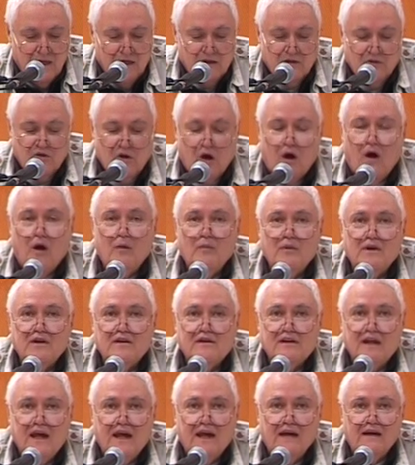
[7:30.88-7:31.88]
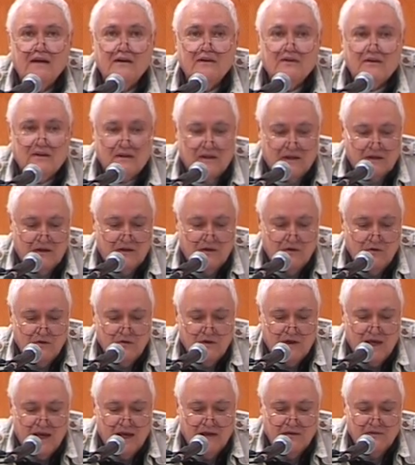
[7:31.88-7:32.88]
Thomas Edison, who
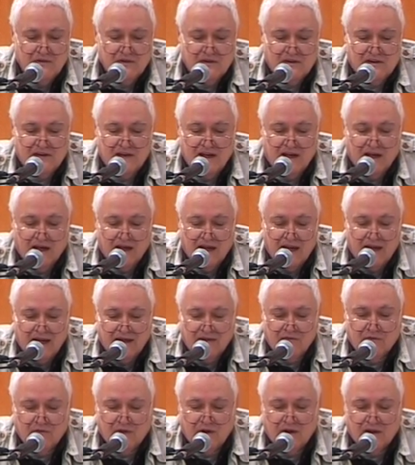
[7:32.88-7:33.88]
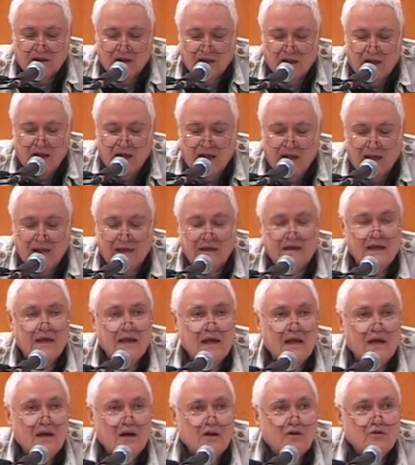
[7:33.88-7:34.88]
gave us the electric light,
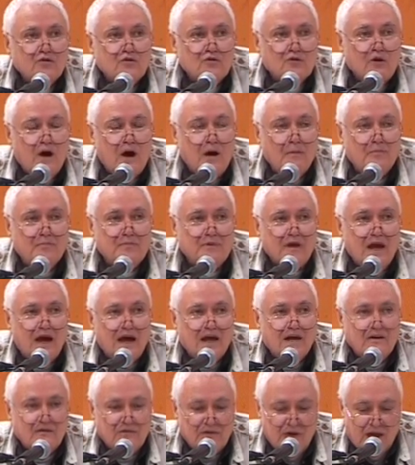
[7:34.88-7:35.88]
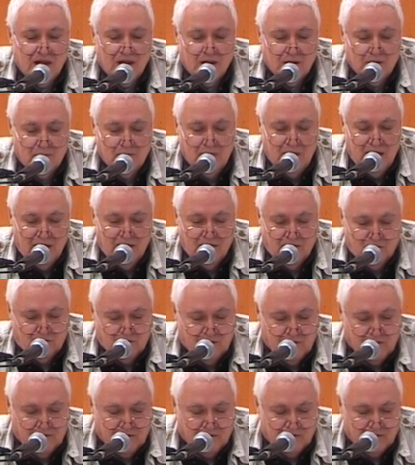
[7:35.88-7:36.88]
dropped out of
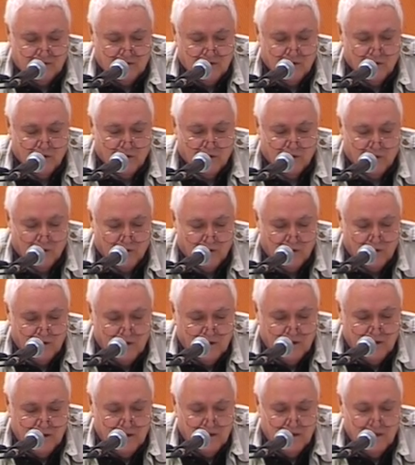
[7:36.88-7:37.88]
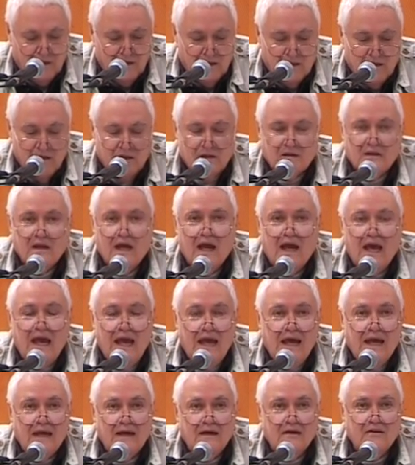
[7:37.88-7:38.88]
elementary school. The
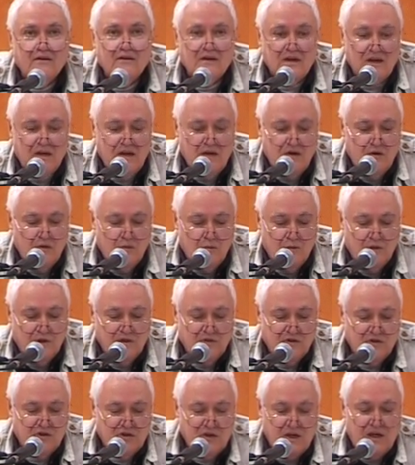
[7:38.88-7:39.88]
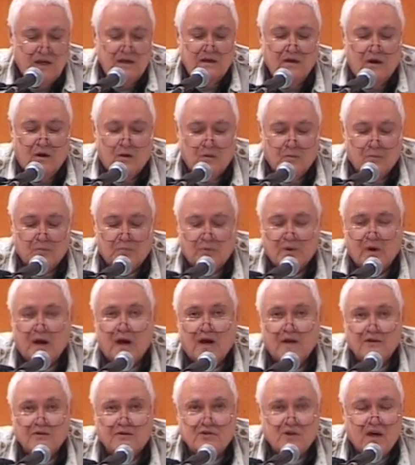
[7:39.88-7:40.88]
head of the Human Genome
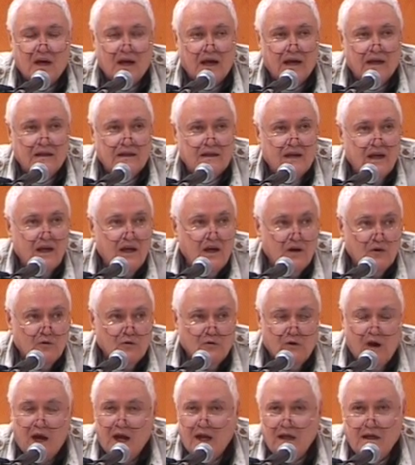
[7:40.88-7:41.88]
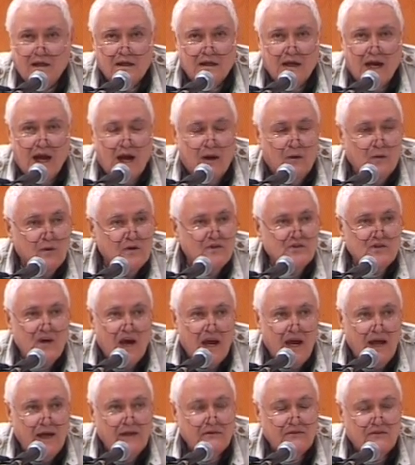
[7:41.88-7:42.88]
Project right now, which
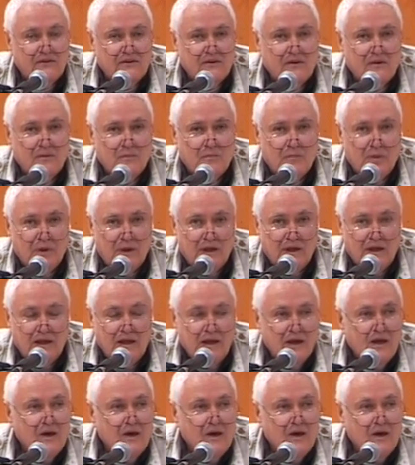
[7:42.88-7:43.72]
has to be